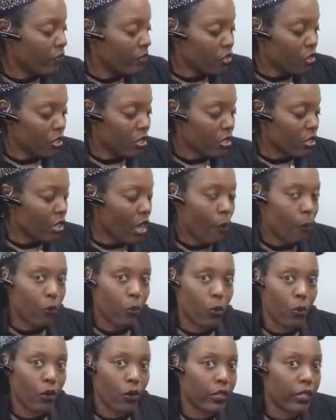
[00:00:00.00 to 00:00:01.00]
just stop
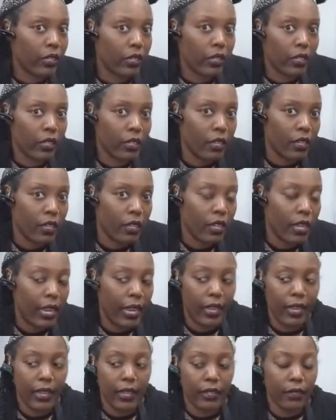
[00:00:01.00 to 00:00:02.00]
working,
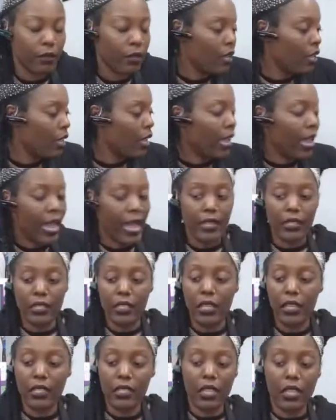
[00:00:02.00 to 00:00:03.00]
and as
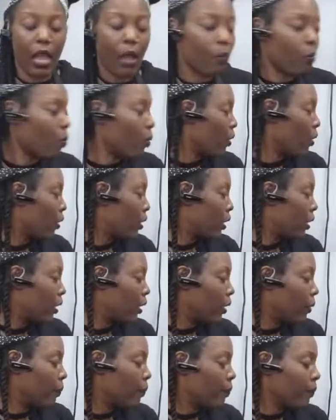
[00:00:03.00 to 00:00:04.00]
they stop
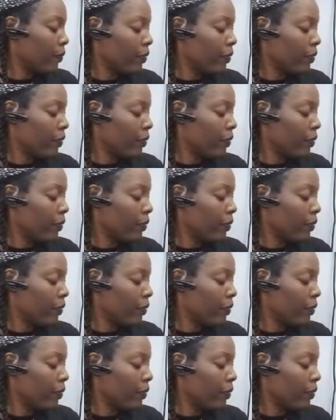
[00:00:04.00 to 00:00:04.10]
working,